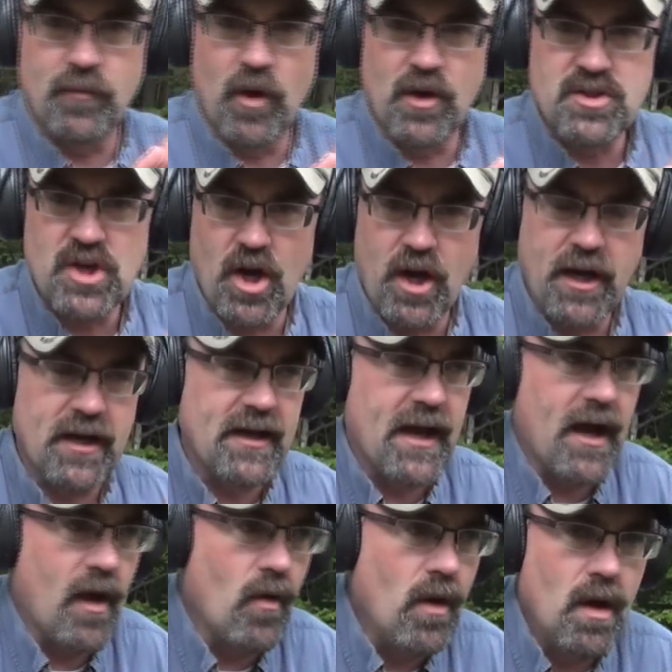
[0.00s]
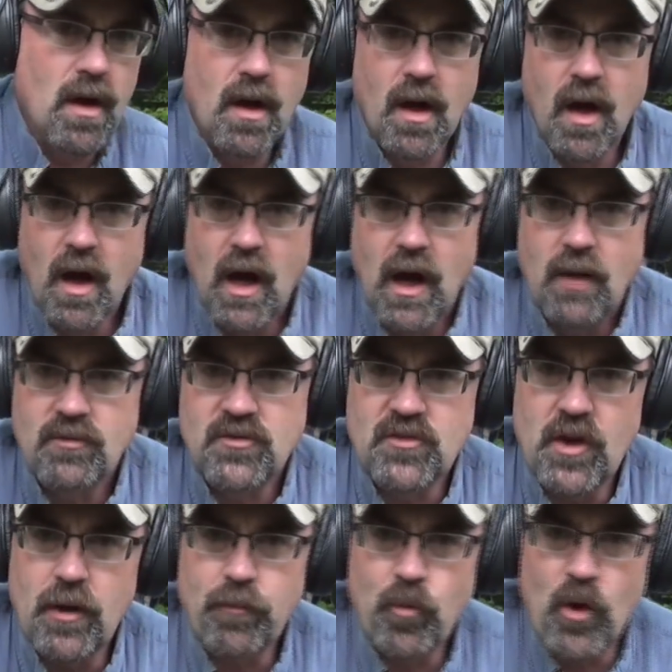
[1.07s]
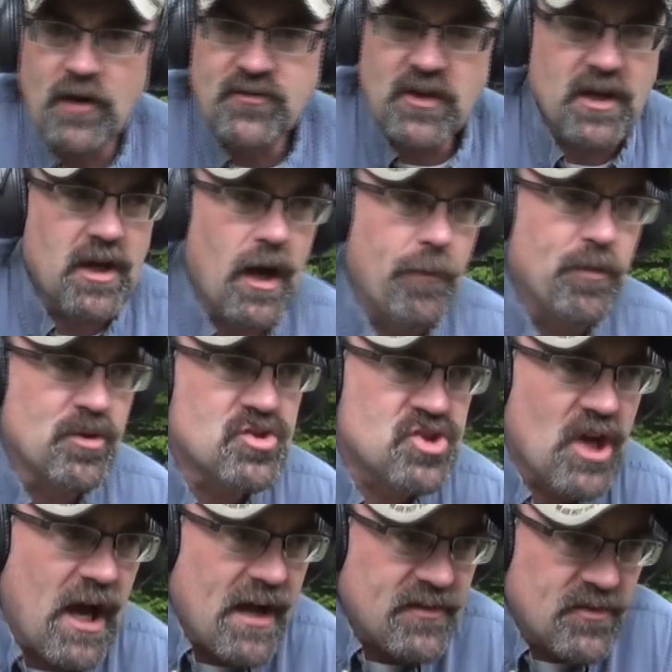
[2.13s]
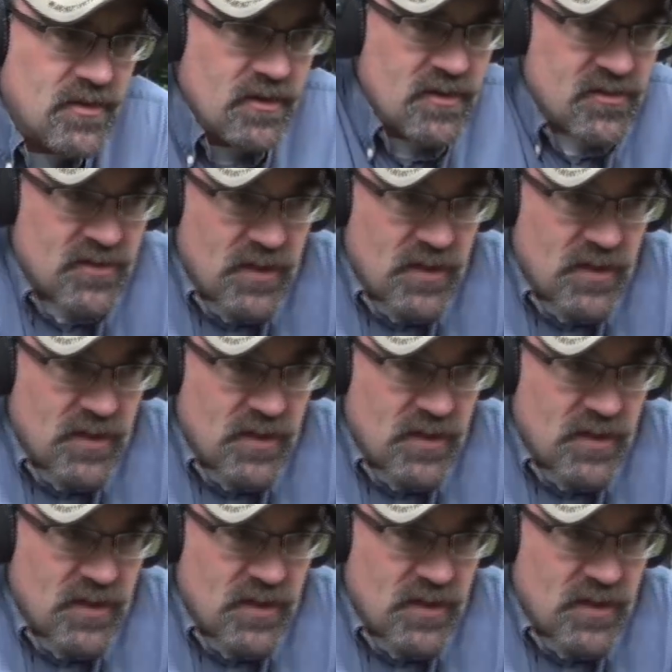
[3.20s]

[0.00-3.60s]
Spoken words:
from our target now. Just going to press a couple shots to the